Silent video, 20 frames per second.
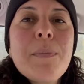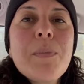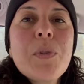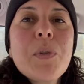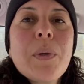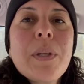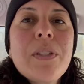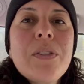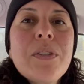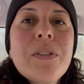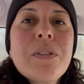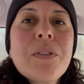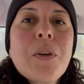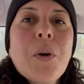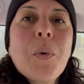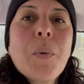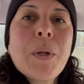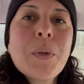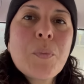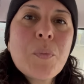so I just
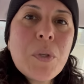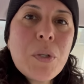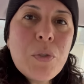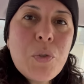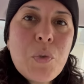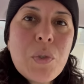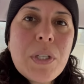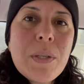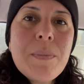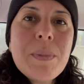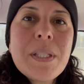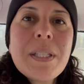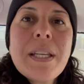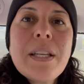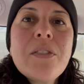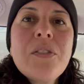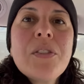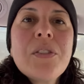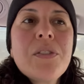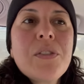go on road trips and I
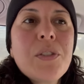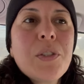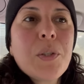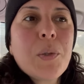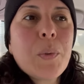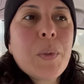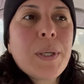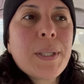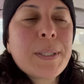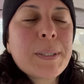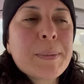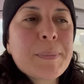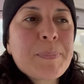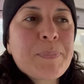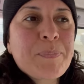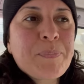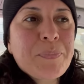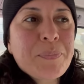just do um